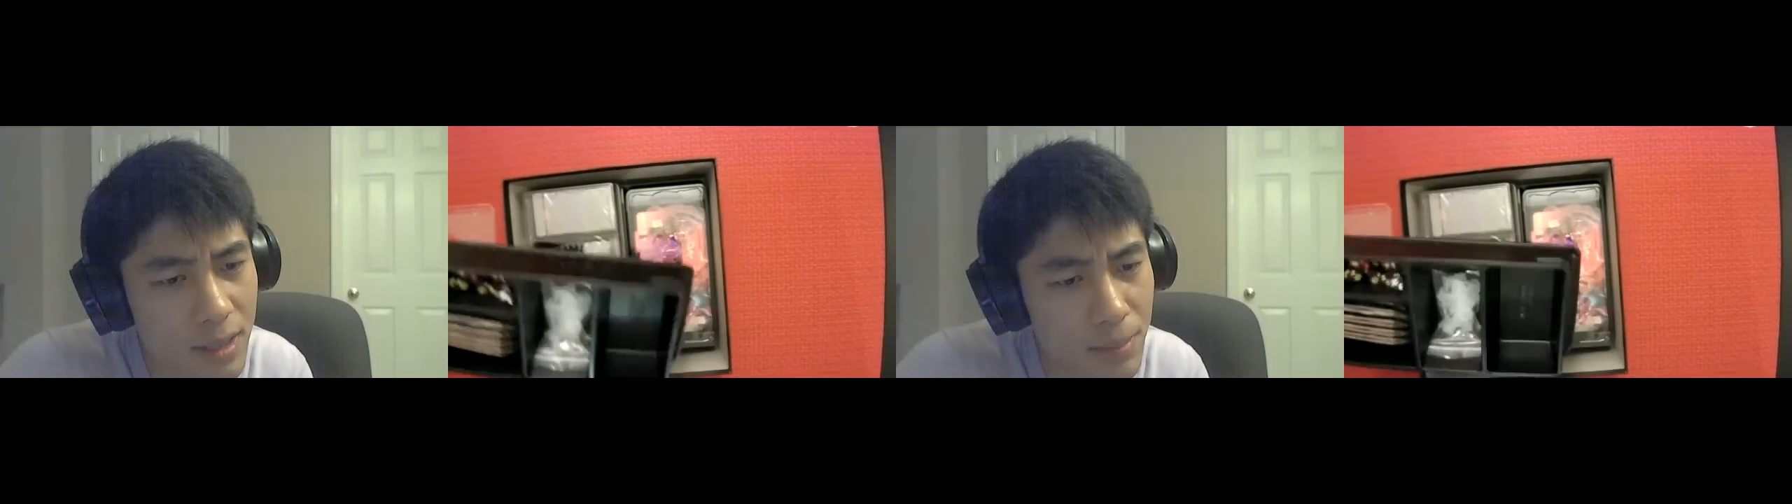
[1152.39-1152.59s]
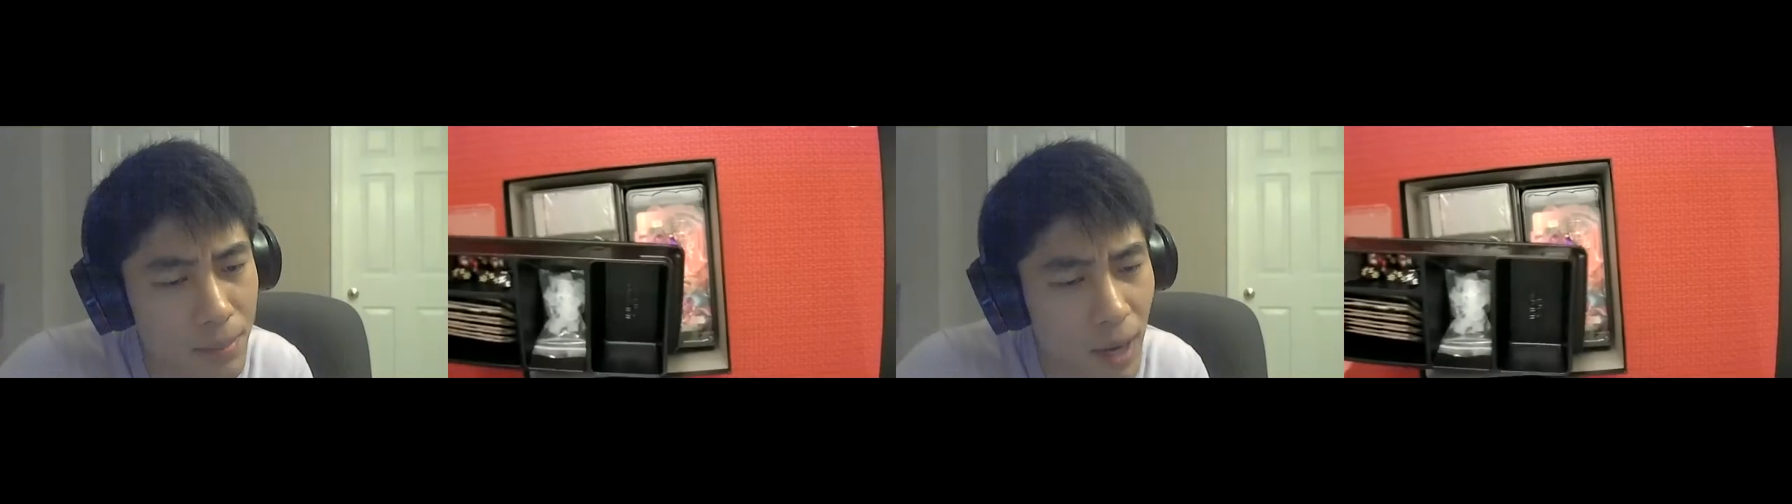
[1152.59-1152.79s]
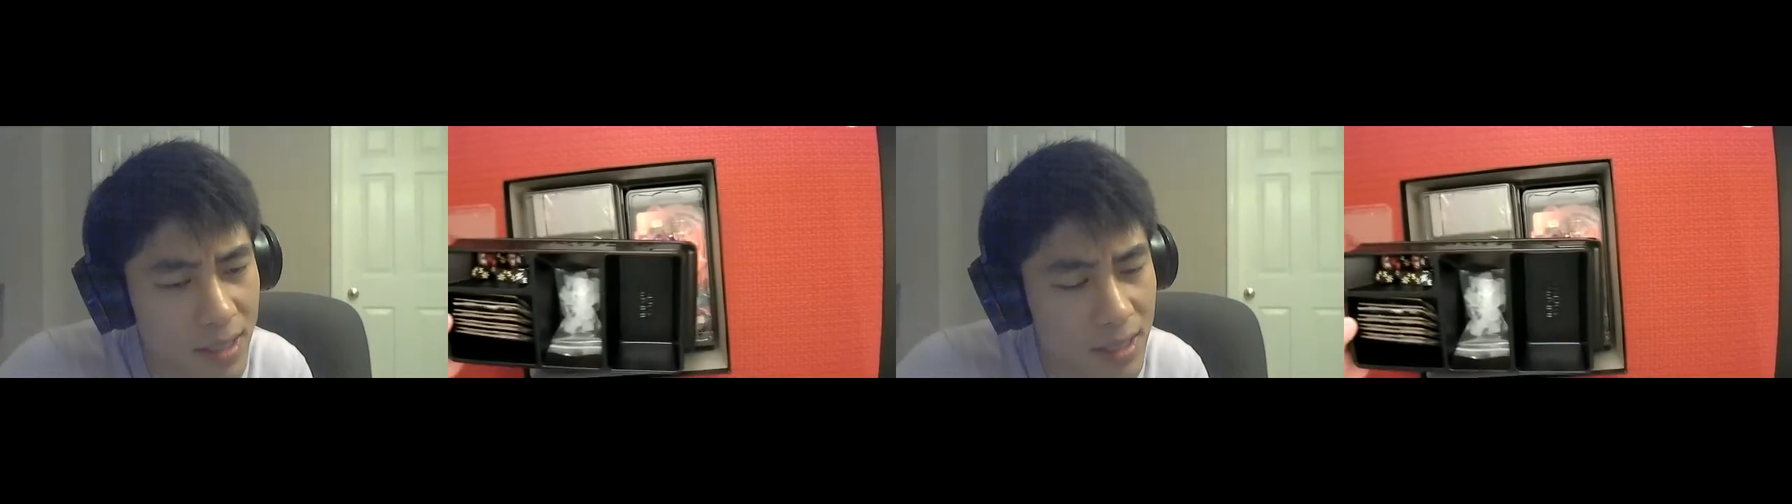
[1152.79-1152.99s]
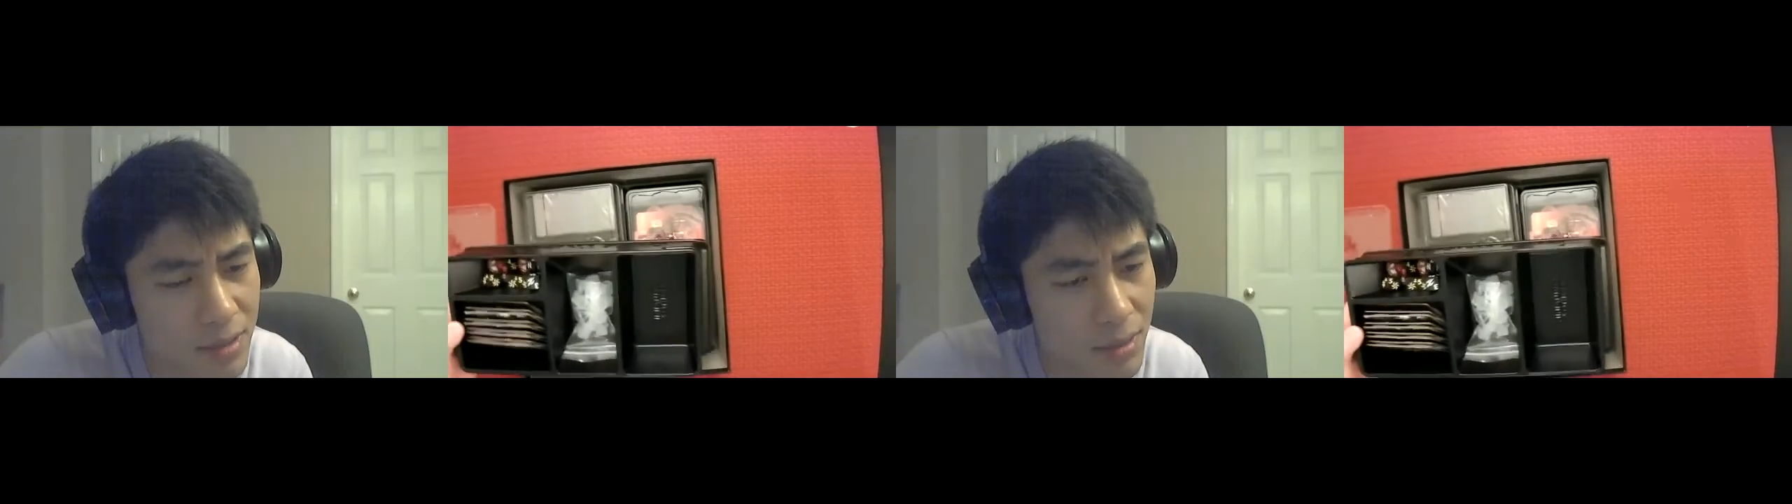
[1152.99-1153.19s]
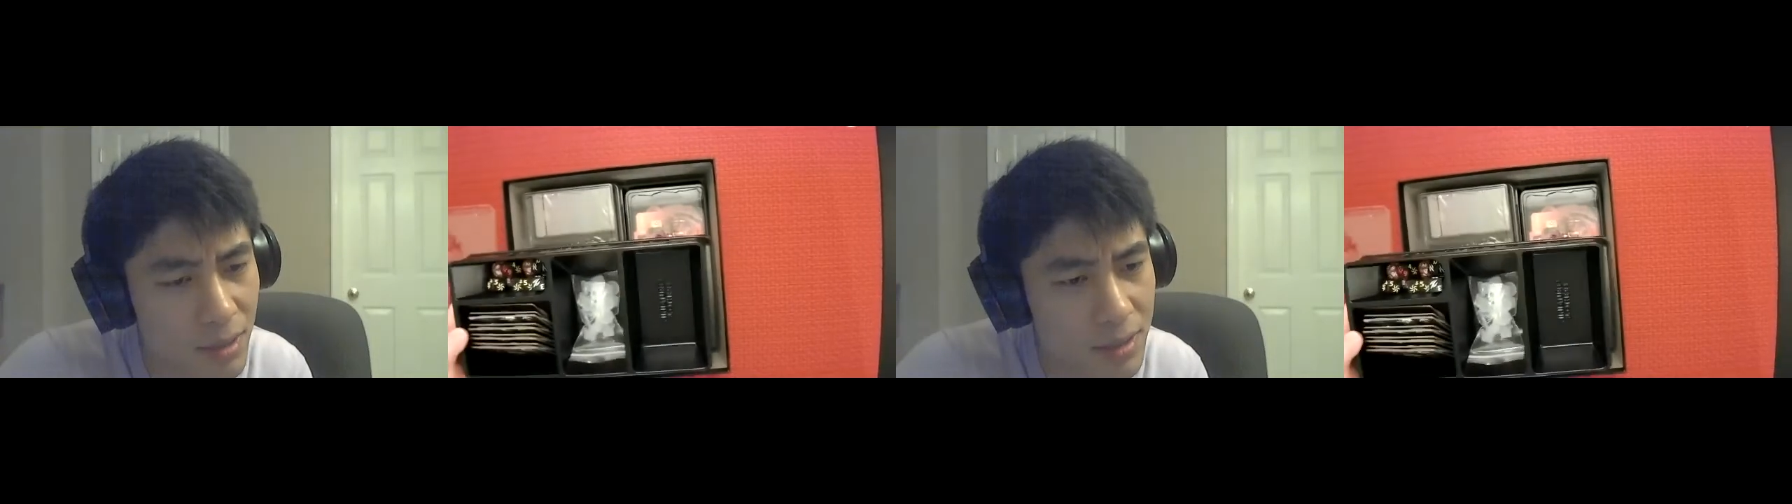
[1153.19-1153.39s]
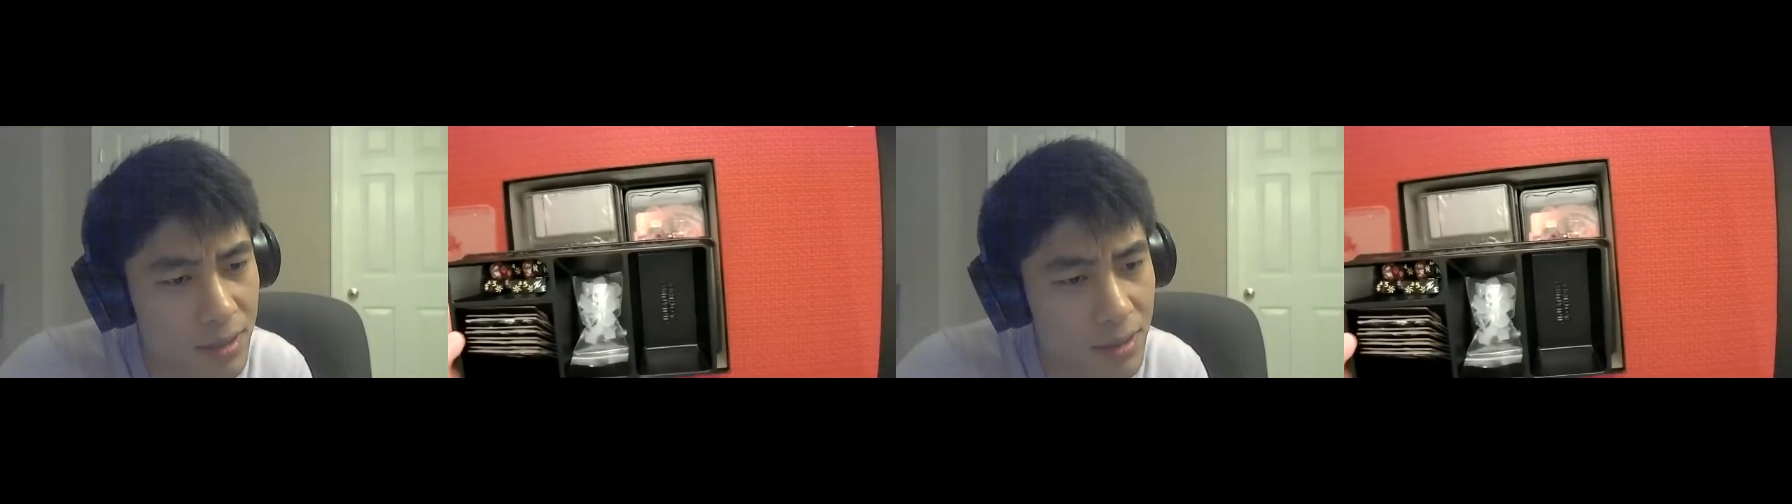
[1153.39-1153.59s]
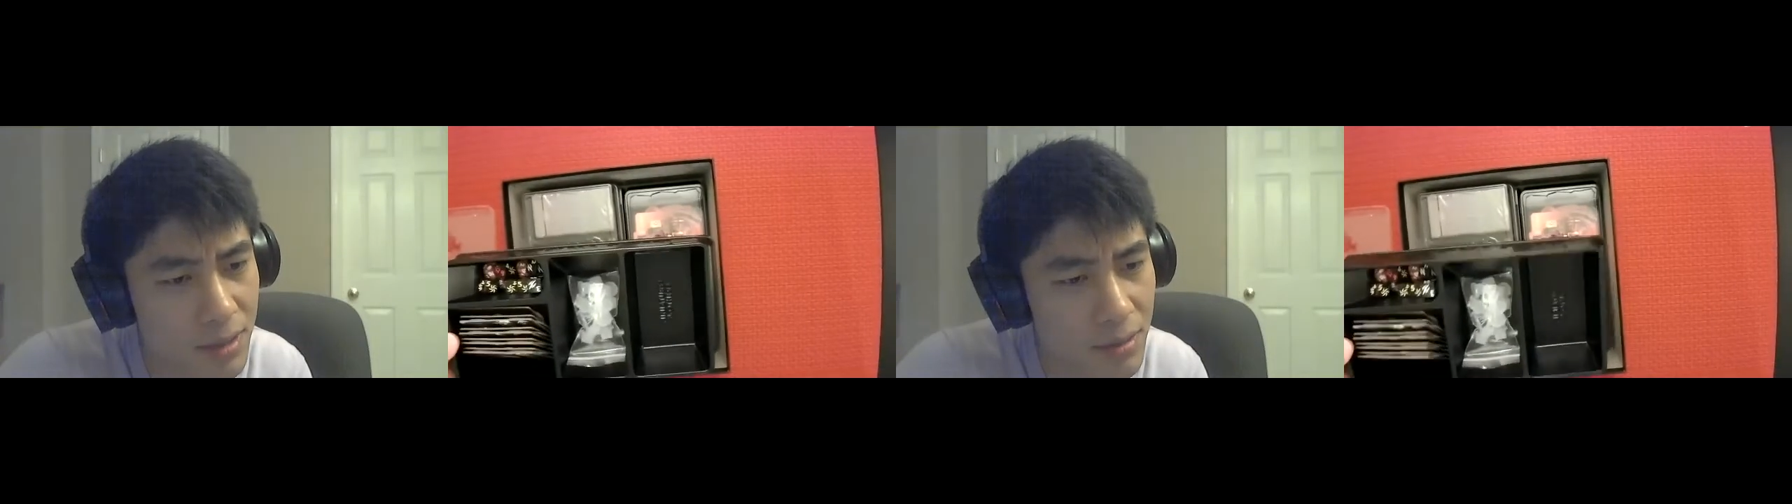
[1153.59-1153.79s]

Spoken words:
bosses ones too,